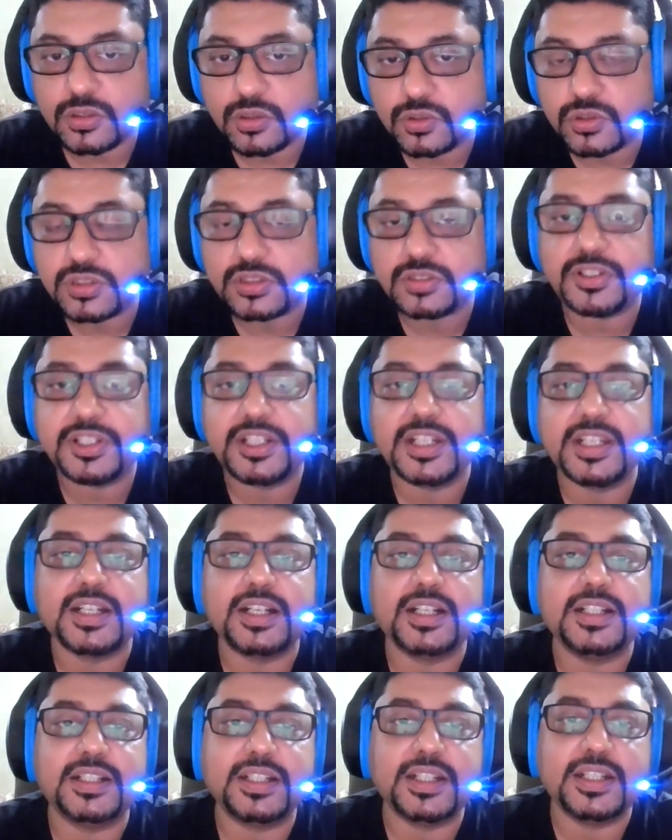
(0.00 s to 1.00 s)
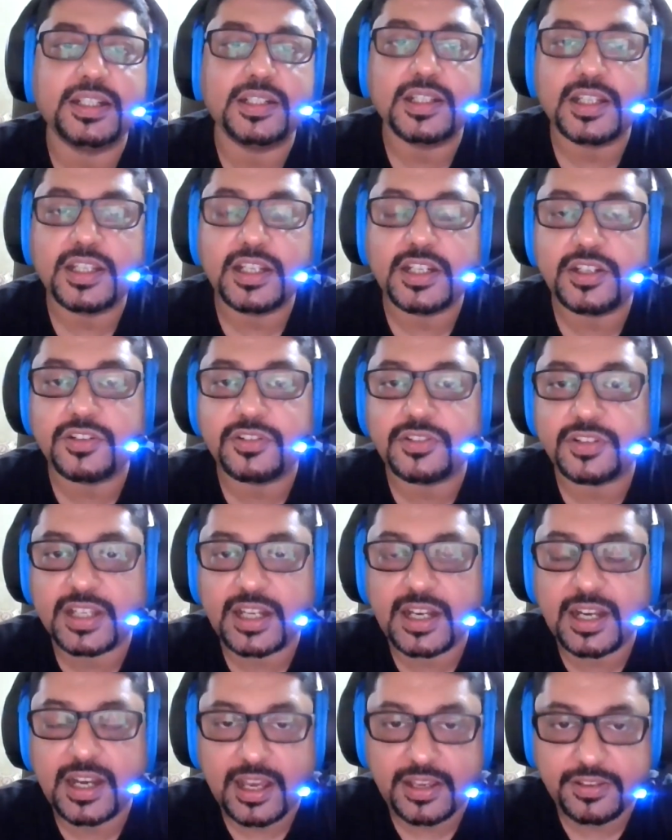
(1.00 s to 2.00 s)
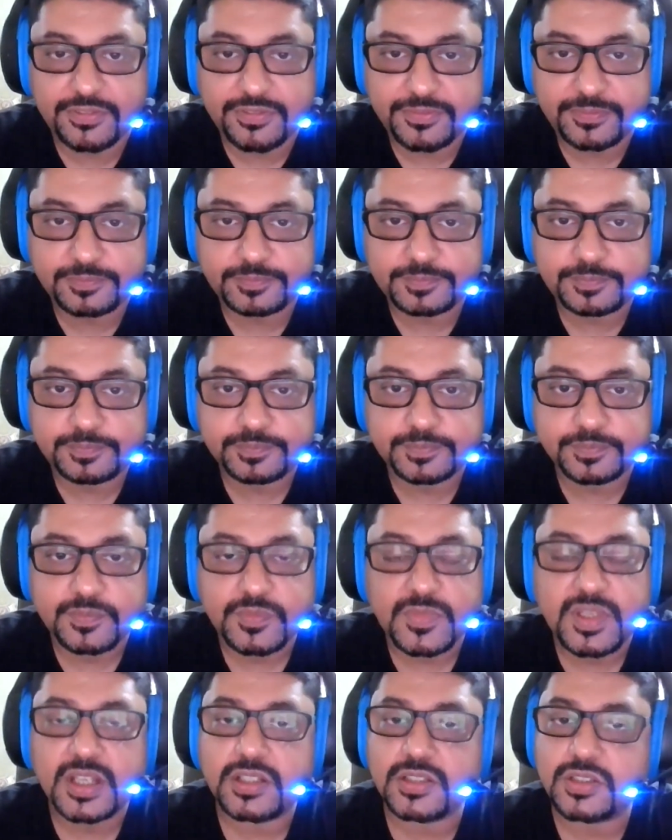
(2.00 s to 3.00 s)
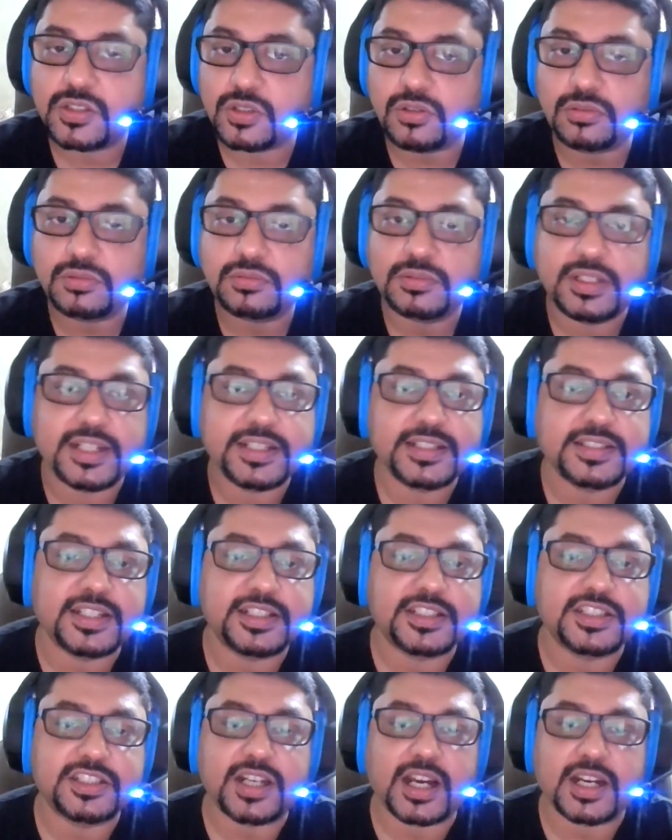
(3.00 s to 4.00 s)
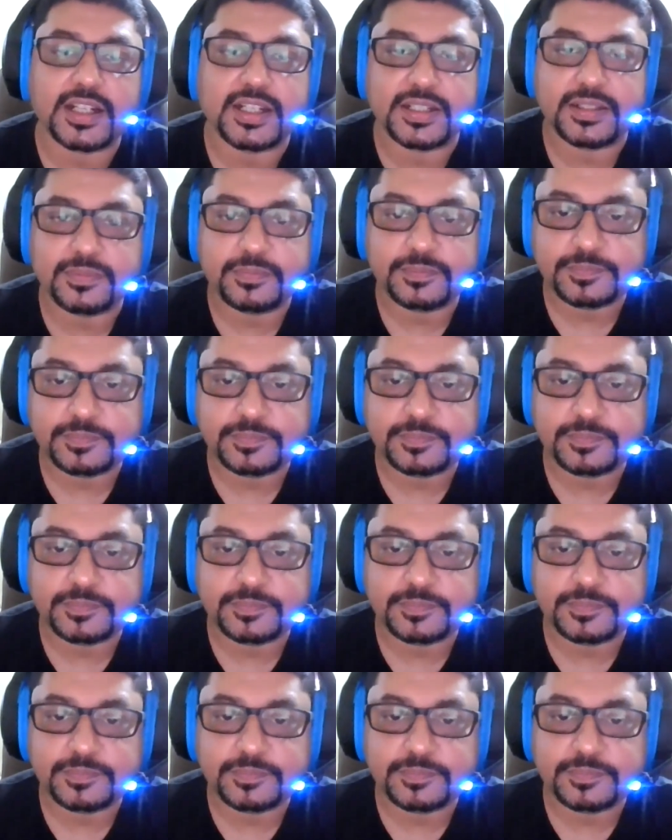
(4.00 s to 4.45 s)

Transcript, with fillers: those 3D content in real life. So let's get started.